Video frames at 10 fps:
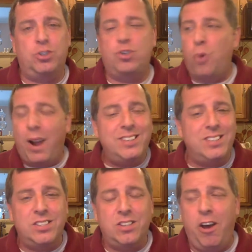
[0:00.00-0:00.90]

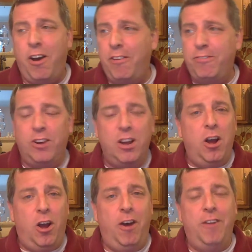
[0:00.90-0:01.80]
crisis of
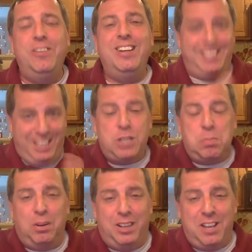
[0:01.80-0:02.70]

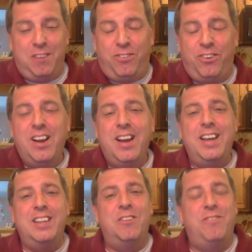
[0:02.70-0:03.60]
disbelief
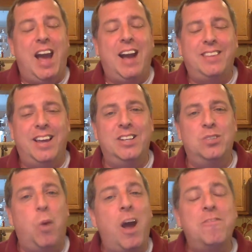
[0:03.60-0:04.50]
in the fact that
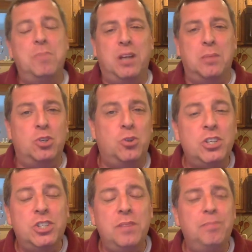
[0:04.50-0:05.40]
his wife becomes a
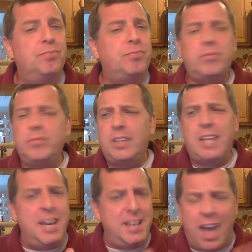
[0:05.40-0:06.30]
Christian.
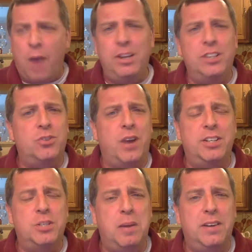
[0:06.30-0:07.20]
And now he is trying
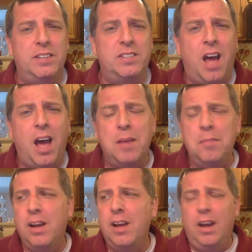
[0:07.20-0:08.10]
to spend his
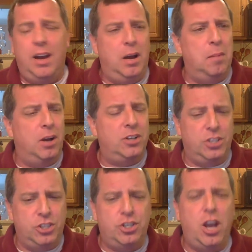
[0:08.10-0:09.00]
time amongst
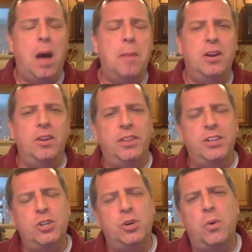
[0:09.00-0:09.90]
his job and other
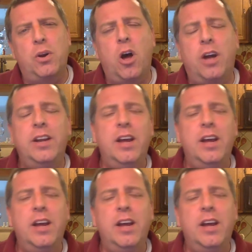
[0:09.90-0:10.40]
things that are going on,